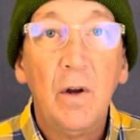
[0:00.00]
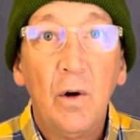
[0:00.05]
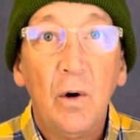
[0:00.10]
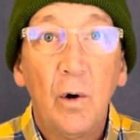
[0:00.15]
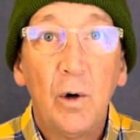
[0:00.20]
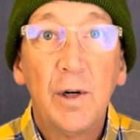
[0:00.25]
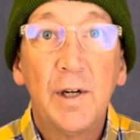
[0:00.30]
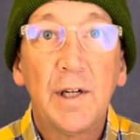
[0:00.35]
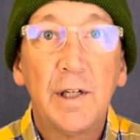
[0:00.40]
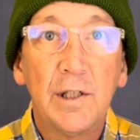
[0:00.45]

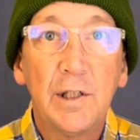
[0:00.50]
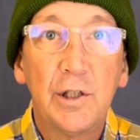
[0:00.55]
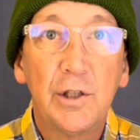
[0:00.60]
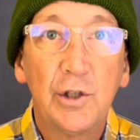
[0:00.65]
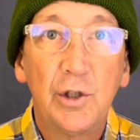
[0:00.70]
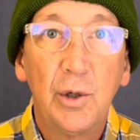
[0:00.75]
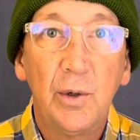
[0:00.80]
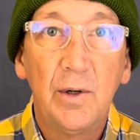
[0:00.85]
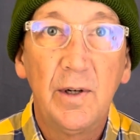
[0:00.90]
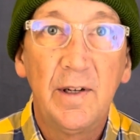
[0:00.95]
or you can just
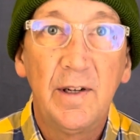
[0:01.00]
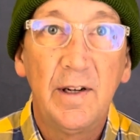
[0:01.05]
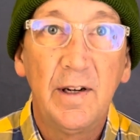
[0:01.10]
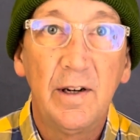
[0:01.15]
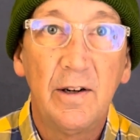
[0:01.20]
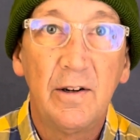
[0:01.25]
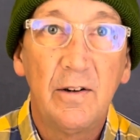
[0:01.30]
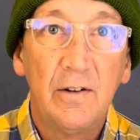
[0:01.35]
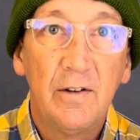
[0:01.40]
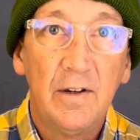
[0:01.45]
tune in
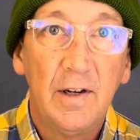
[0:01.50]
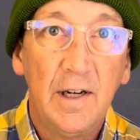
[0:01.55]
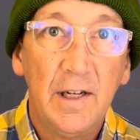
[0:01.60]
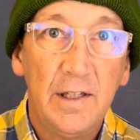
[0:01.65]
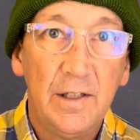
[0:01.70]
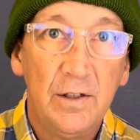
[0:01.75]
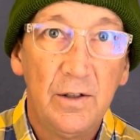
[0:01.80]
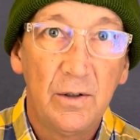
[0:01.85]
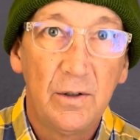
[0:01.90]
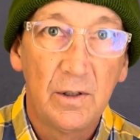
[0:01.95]
here
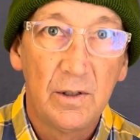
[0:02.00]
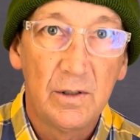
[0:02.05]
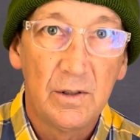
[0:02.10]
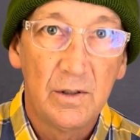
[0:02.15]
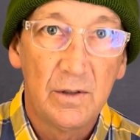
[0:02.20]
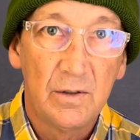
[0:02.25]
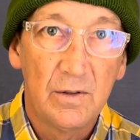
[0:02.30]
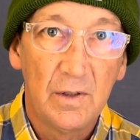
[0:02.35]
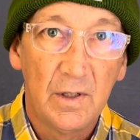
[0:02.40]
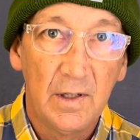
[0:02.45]
and you
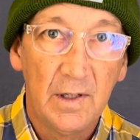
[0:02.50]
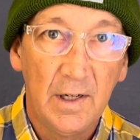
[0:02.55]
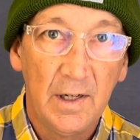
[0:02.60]
can